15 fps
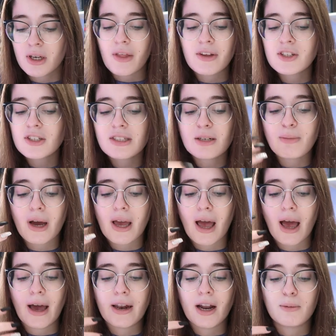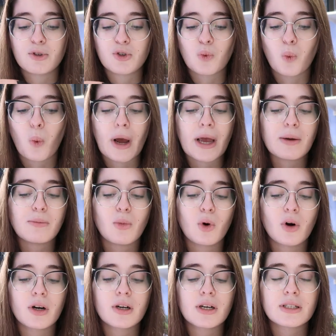I think just in my head, I'm just way
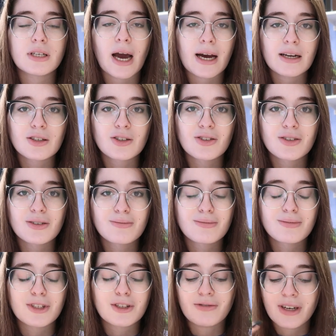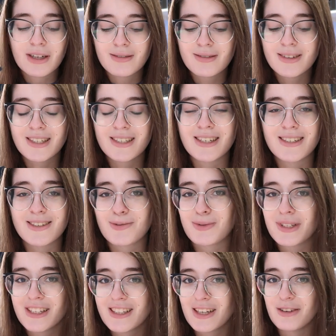more attached to Finn because I just
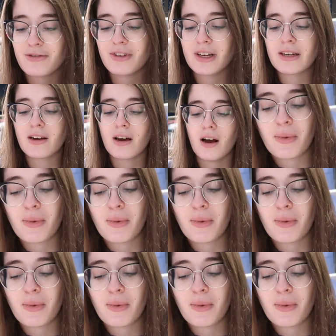really love Finn.